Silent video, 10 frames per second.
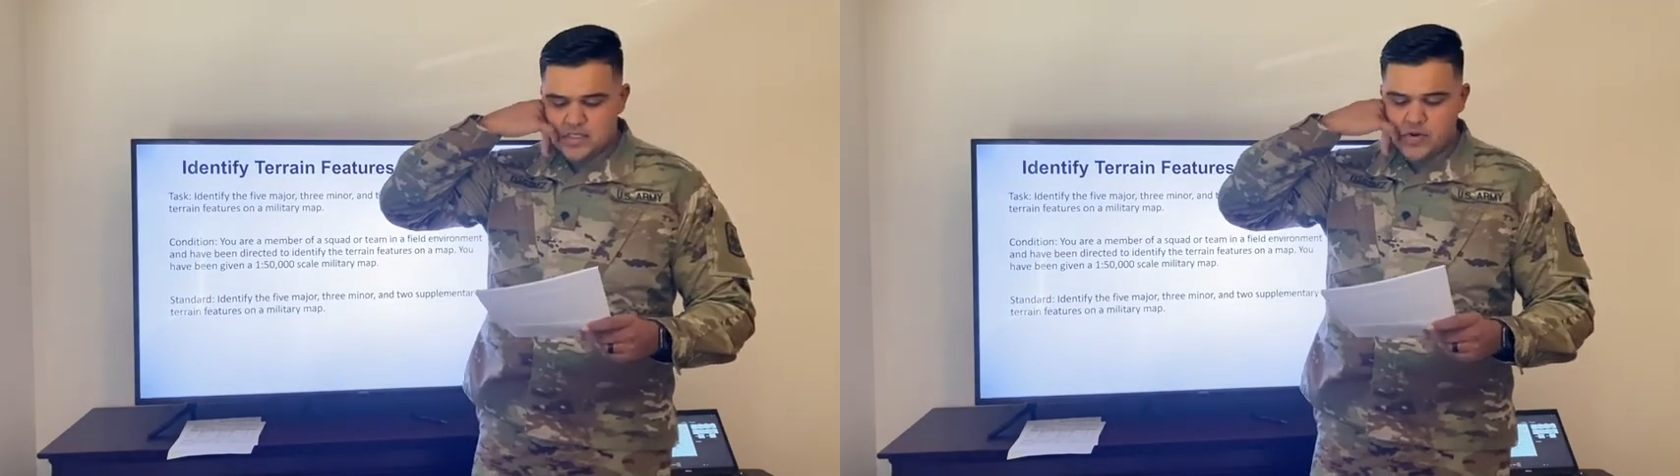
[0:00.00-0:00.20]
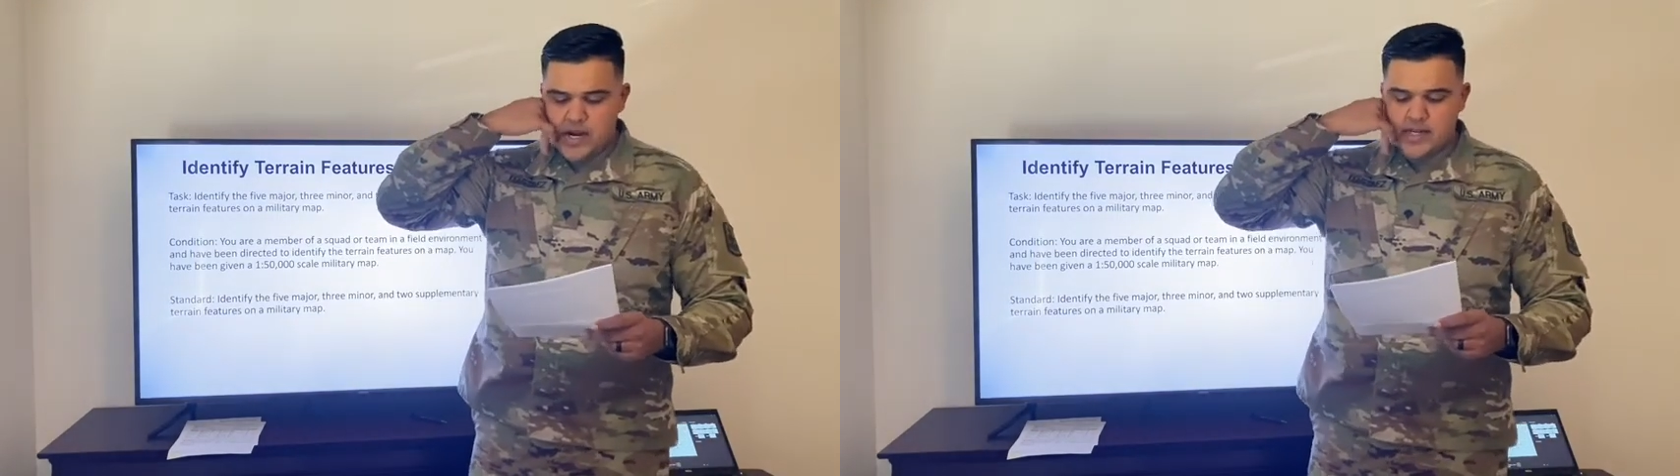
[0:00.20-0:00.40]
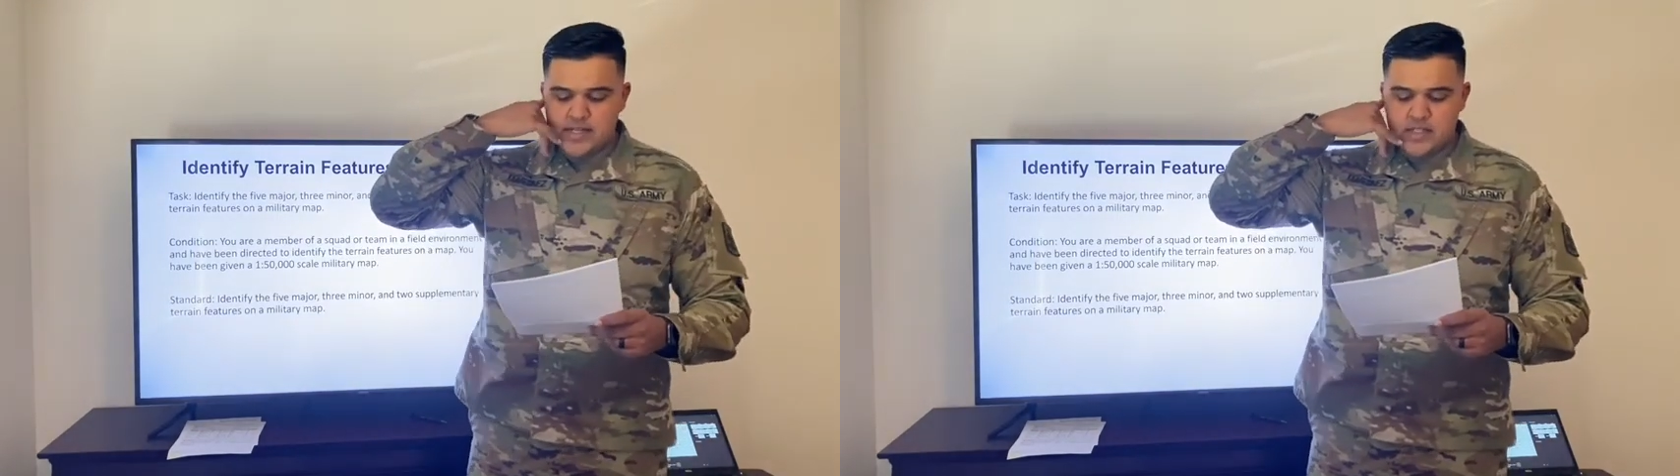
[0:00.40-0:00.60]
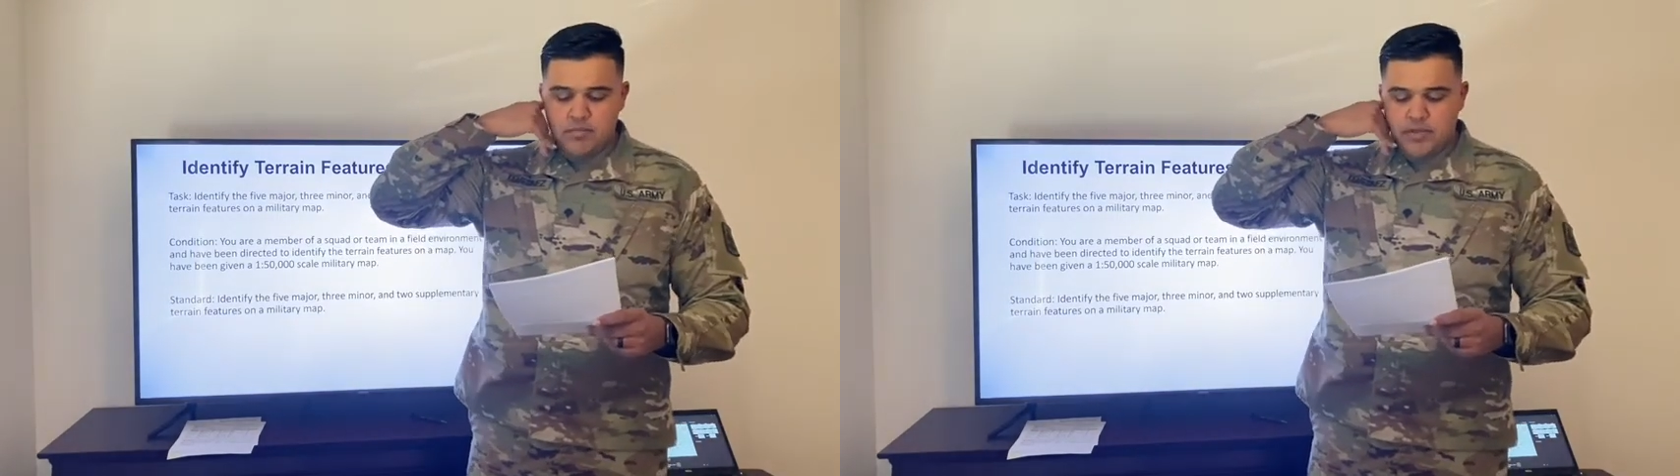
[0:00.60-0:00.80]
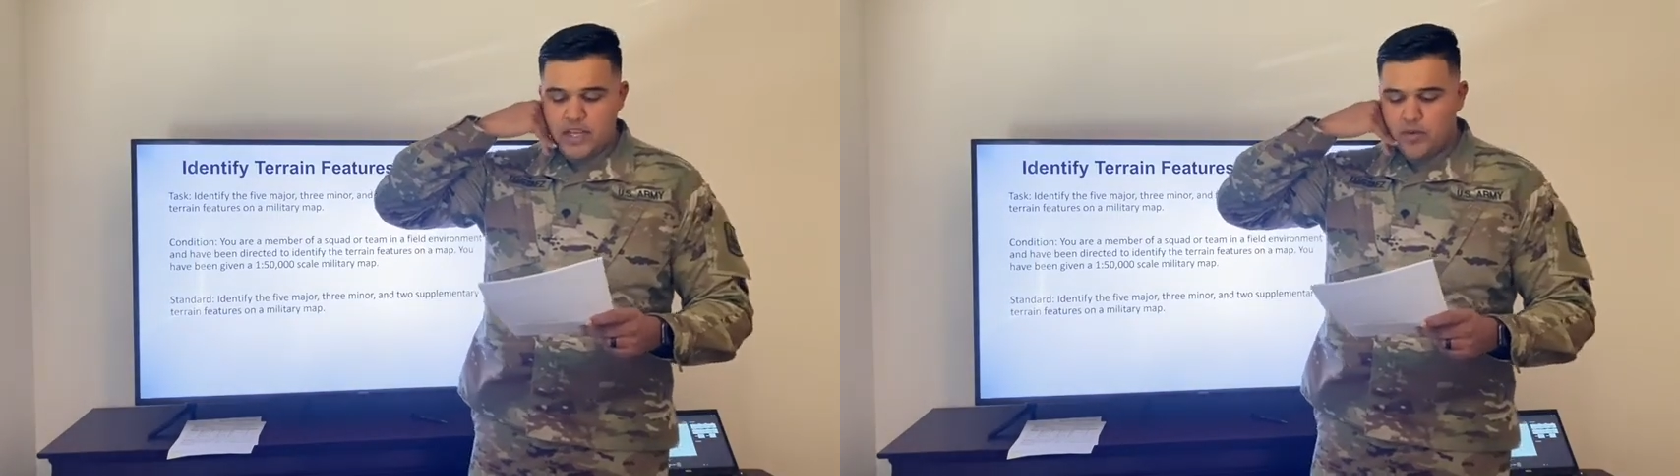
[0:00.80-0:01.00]
Training is
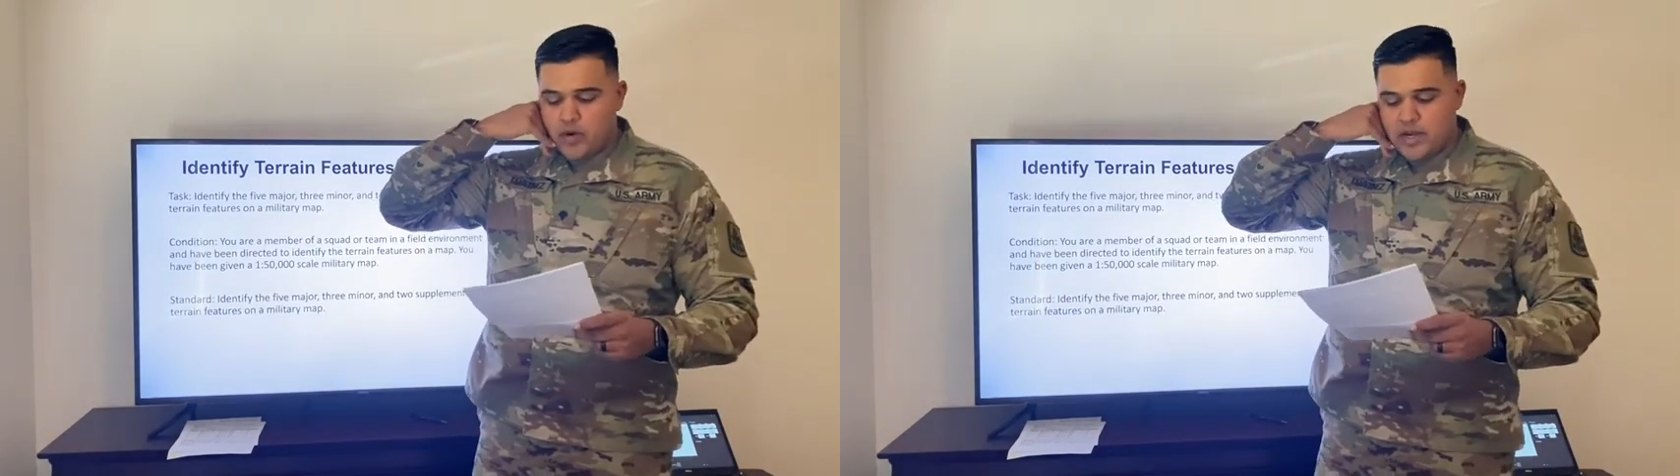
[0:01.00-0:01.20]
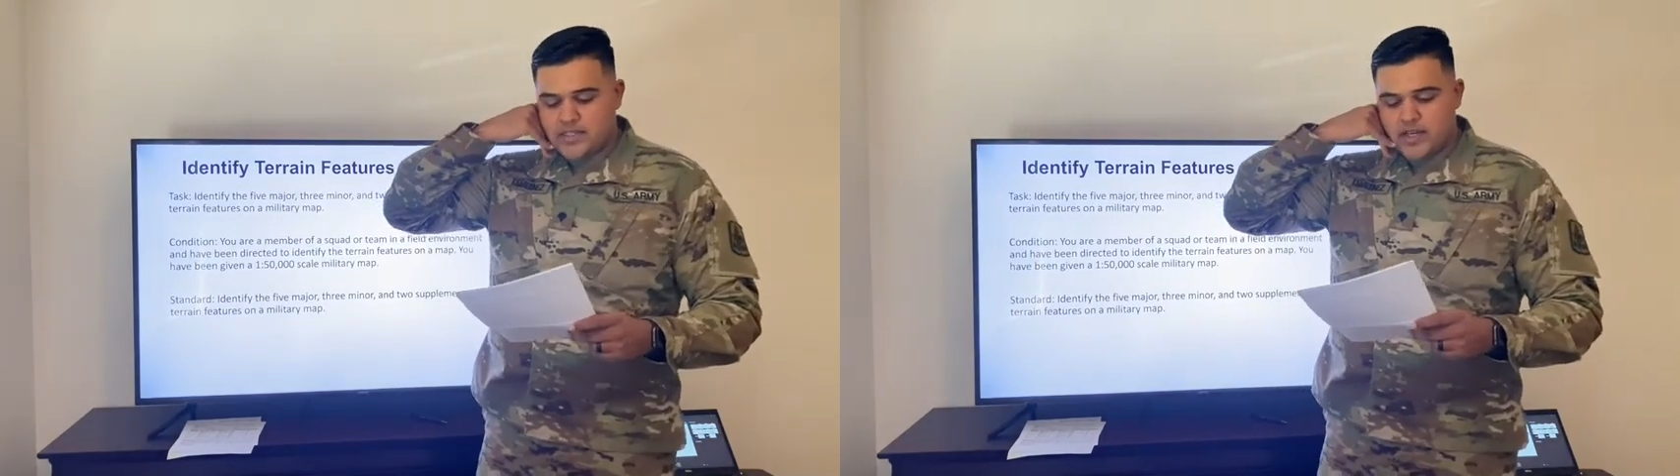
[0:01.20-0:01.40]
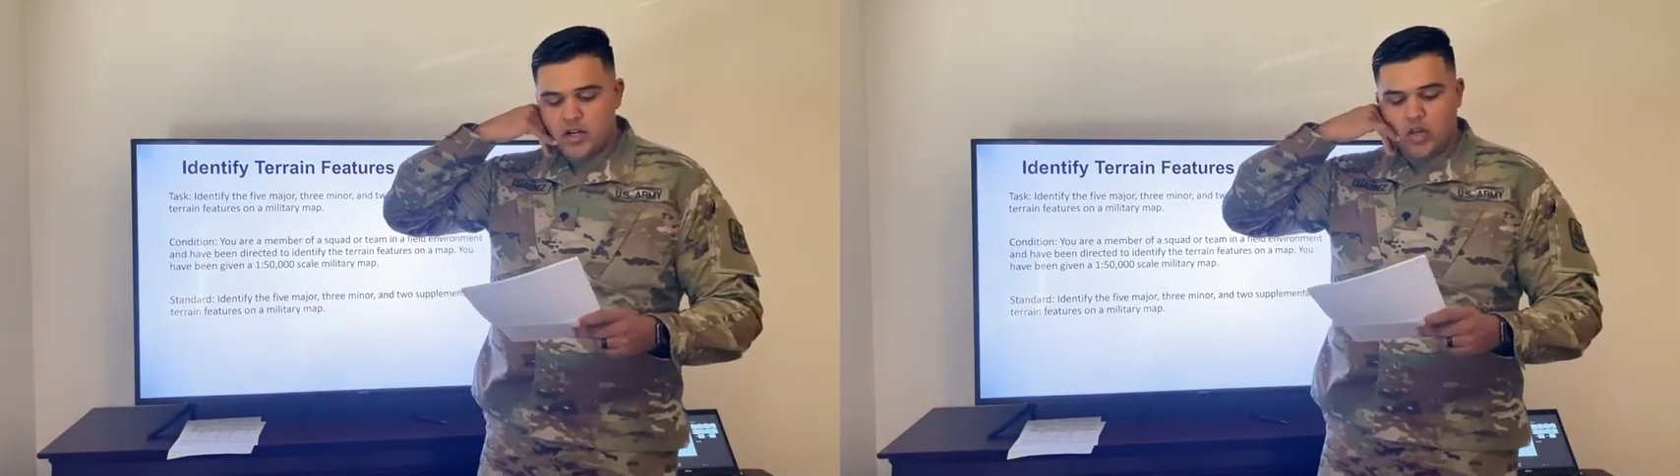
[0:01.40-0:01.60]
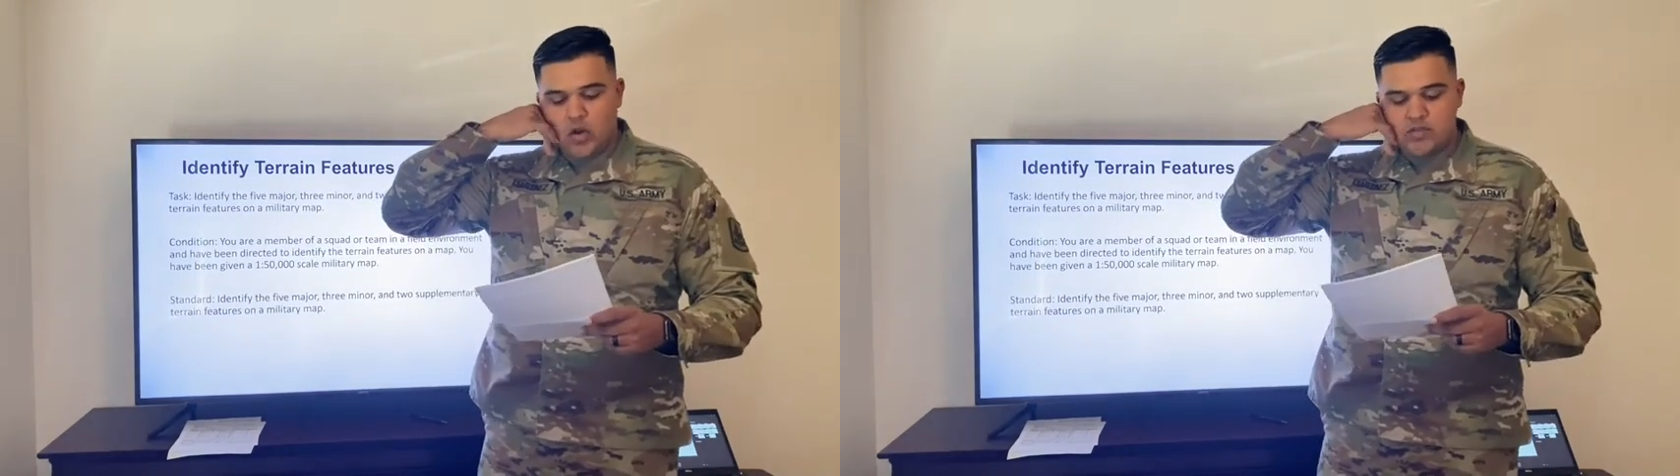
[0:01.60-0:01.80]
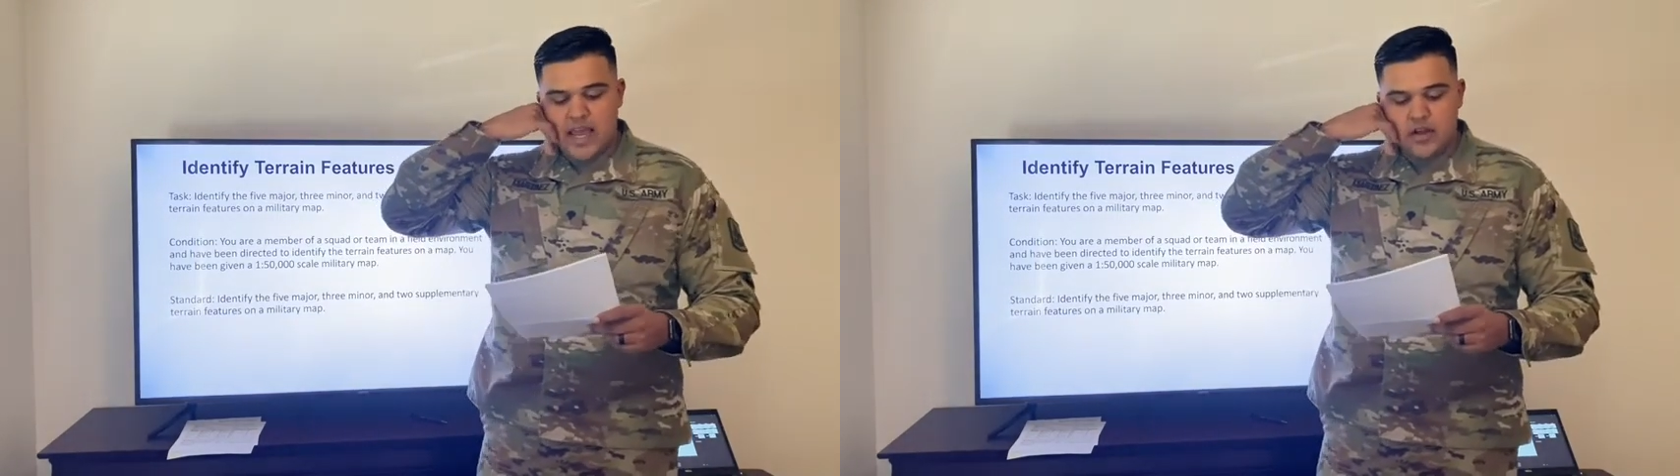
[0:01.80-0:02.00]
complete. Requesting to close out the